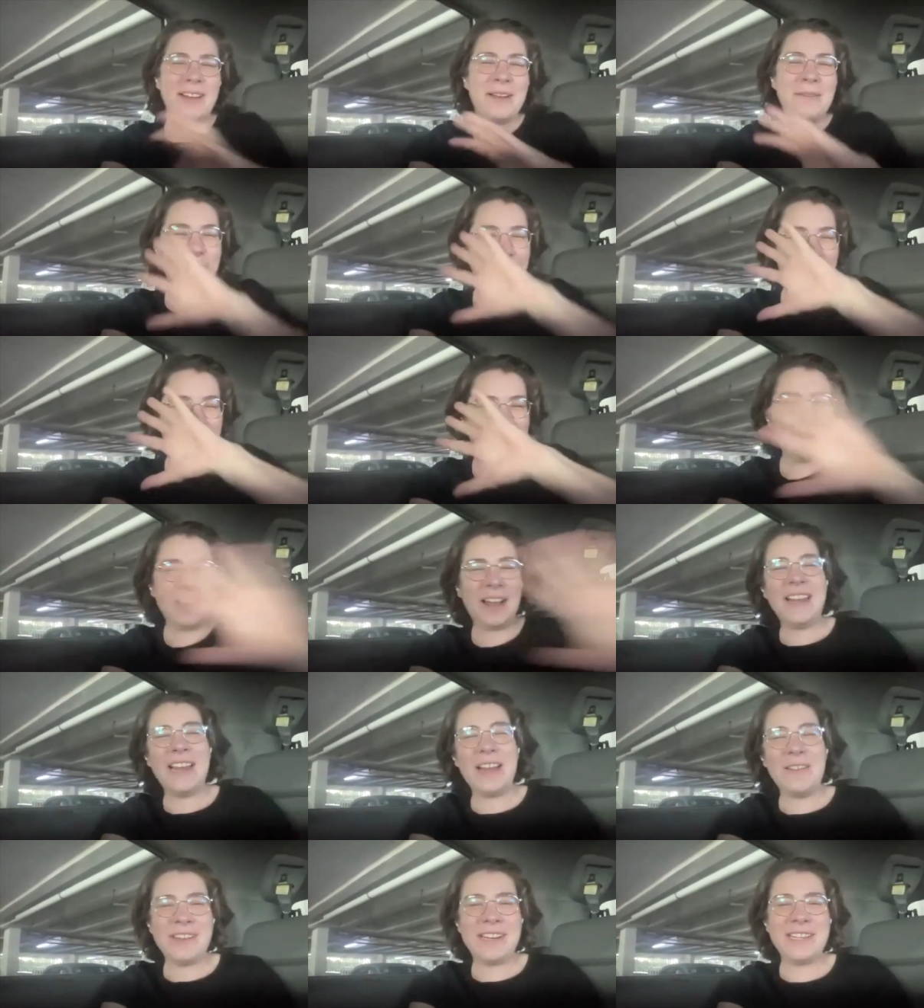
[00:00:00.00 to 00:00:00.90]
I, am
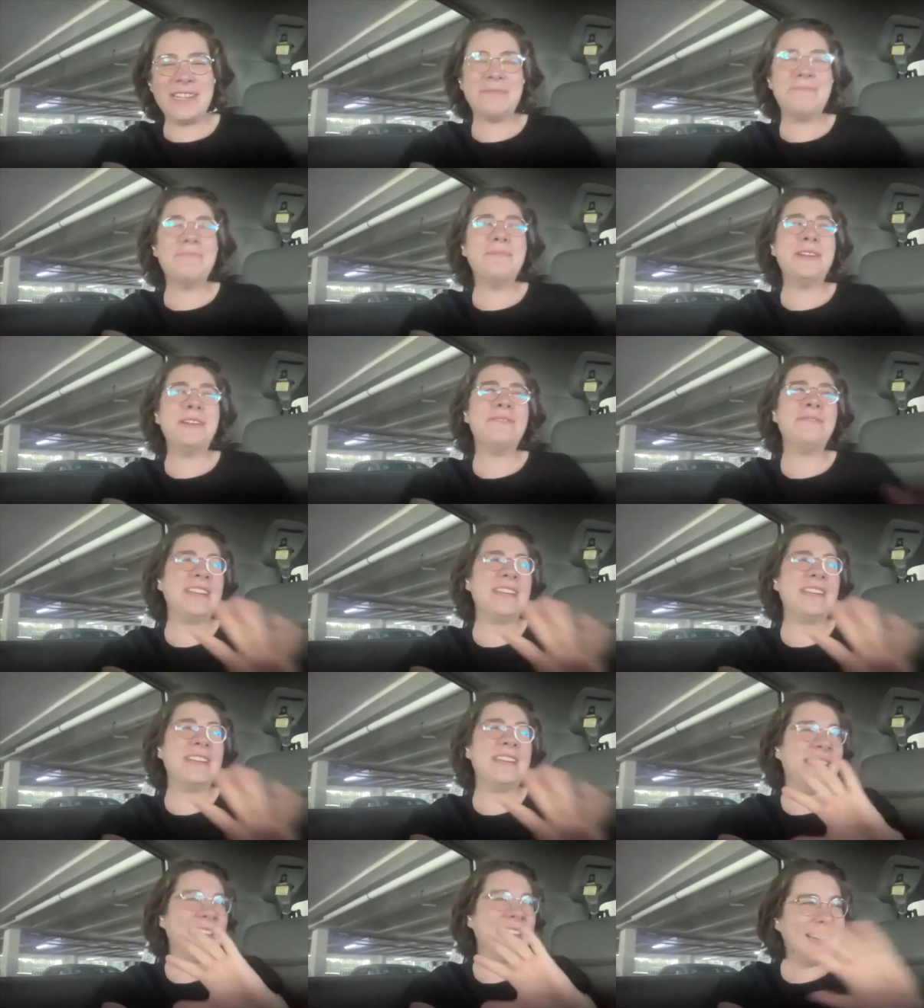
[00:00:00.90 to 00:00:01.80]
i love it as a
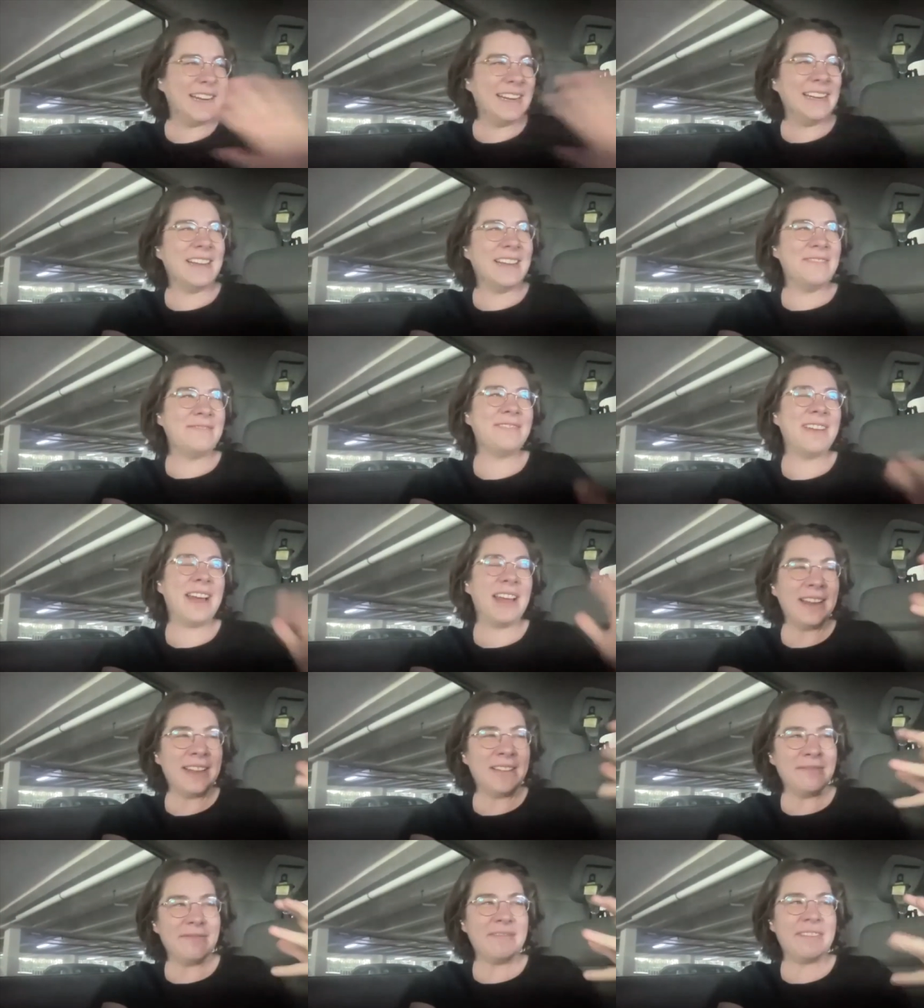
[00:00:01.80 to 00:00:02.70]
movie and i love i
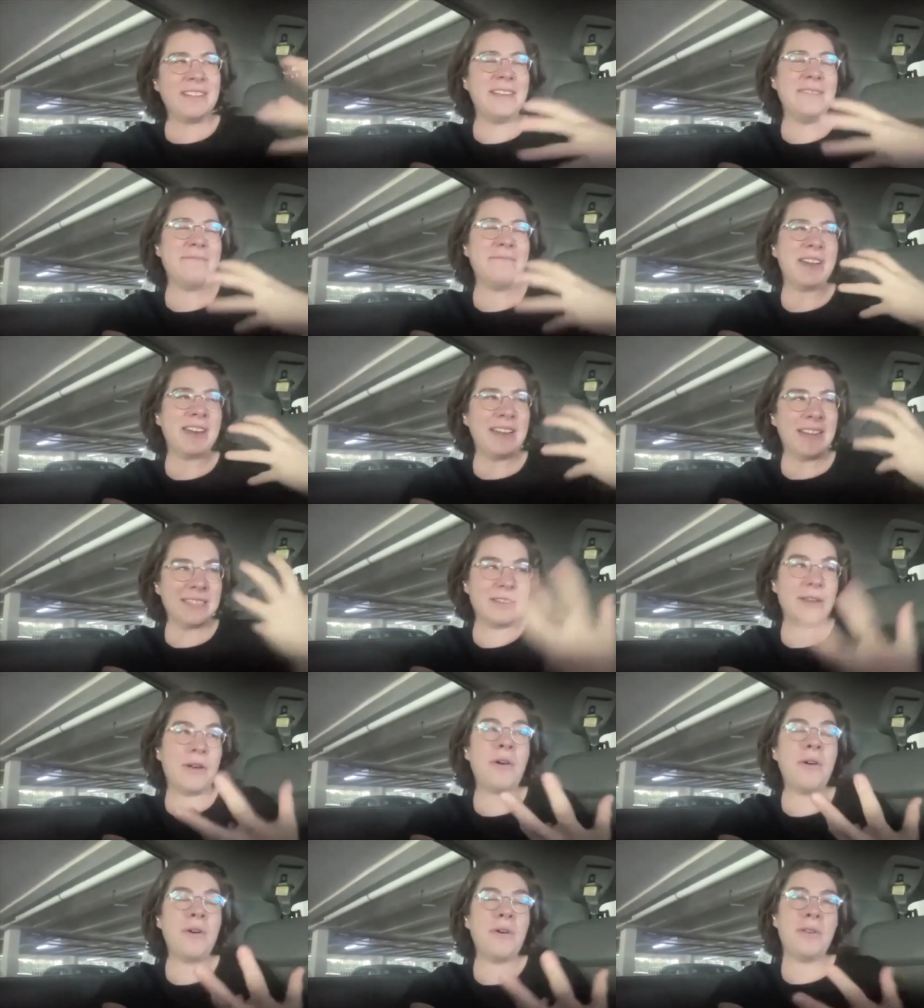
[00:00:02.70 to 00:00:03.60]
love thinking about it as a
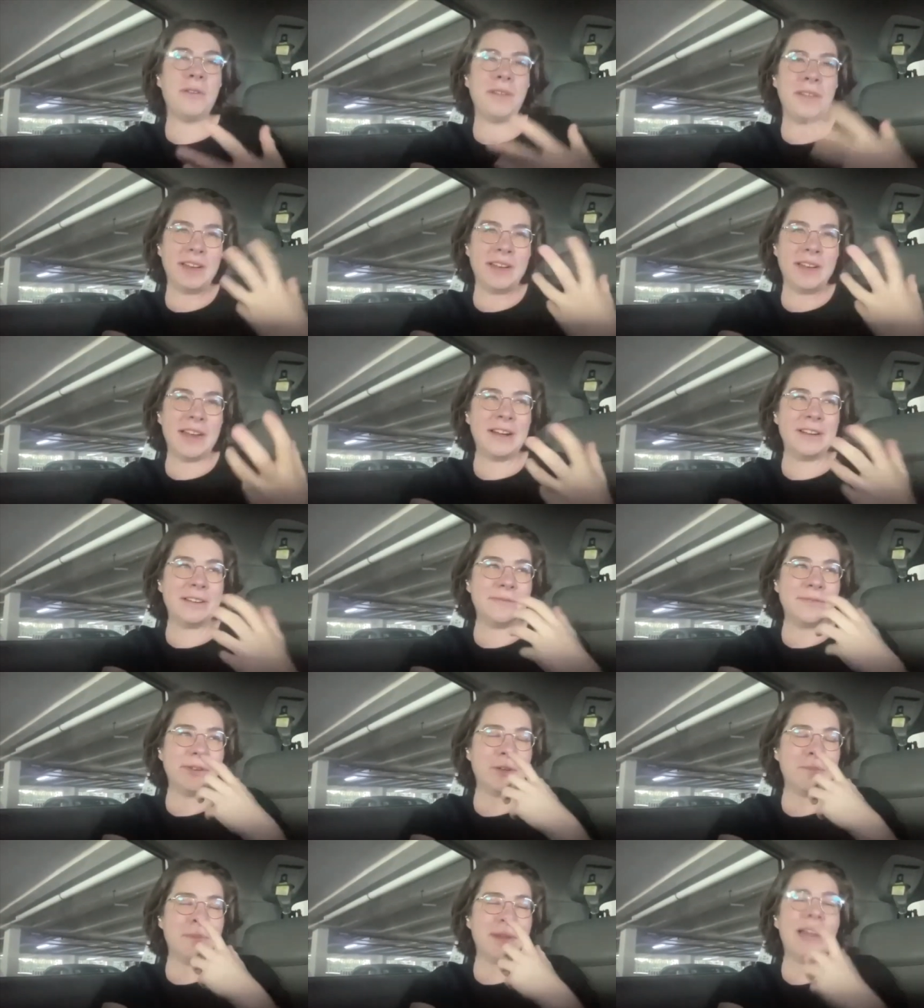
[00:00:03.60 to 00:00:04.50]
whole and a narrative
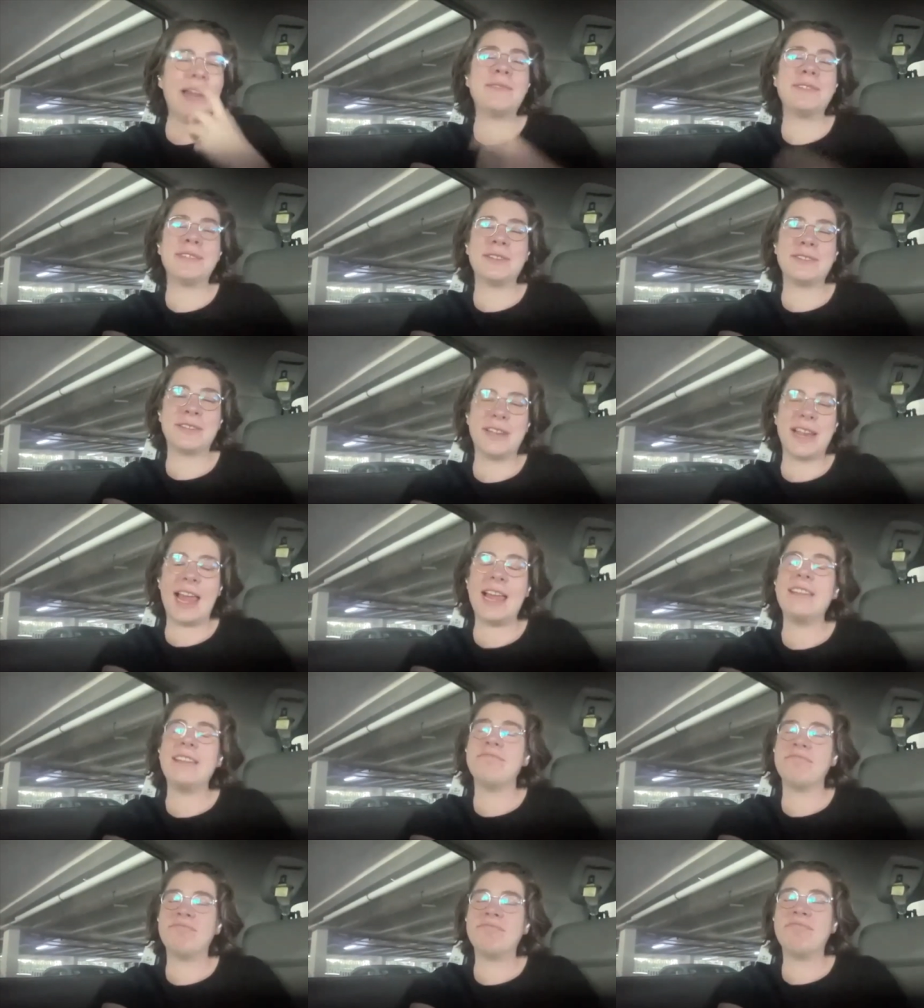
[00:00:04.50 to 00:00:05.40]
whole but i was also
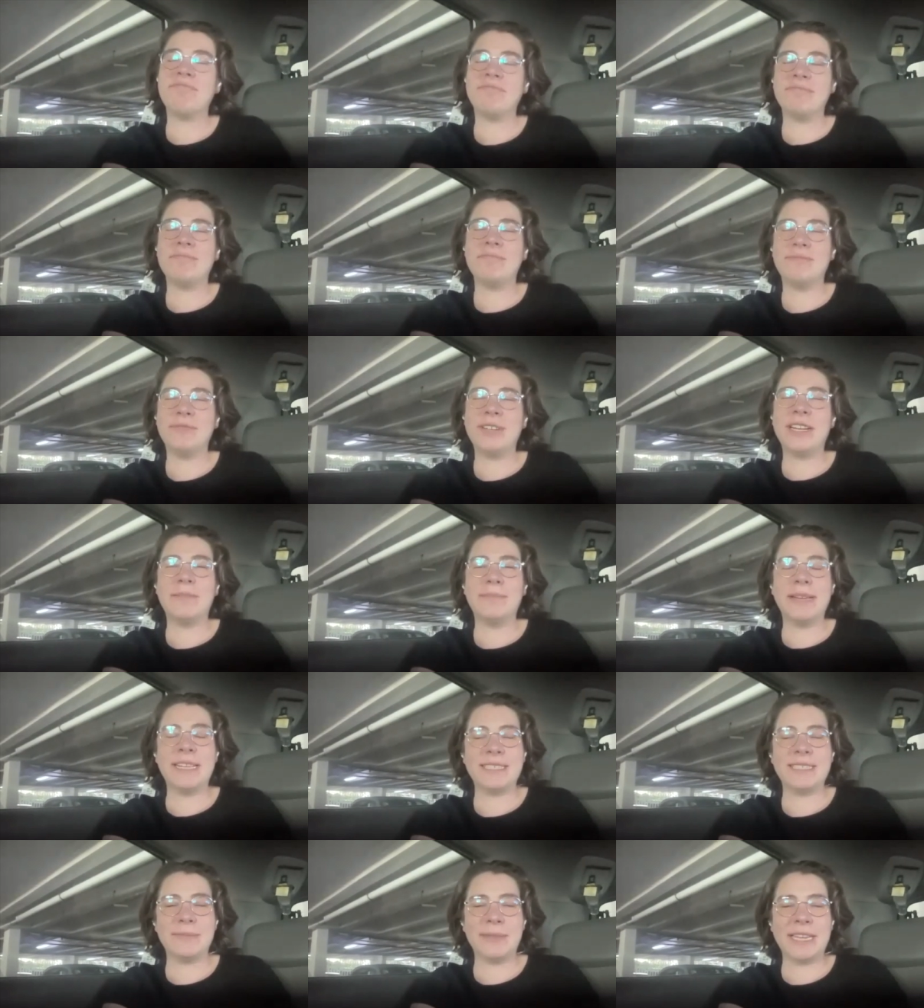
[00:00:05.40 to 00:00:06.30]
like we gotta
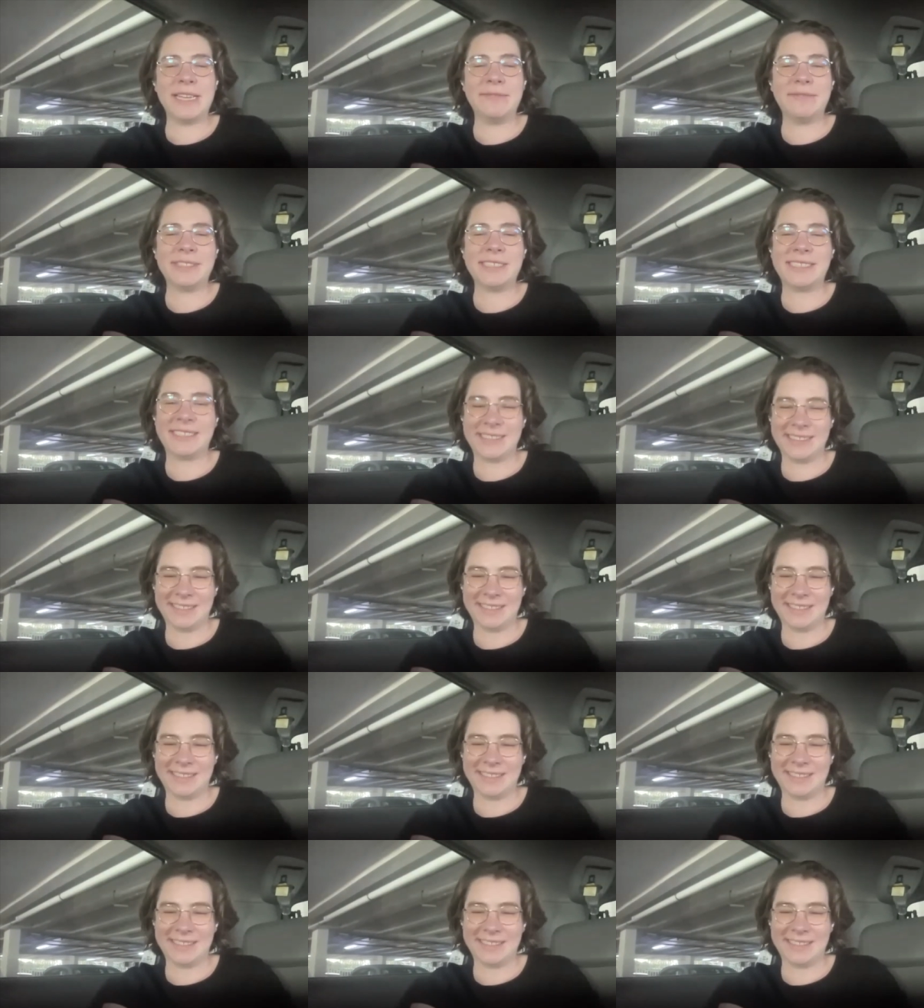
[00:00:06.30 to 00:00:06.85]
make some gifts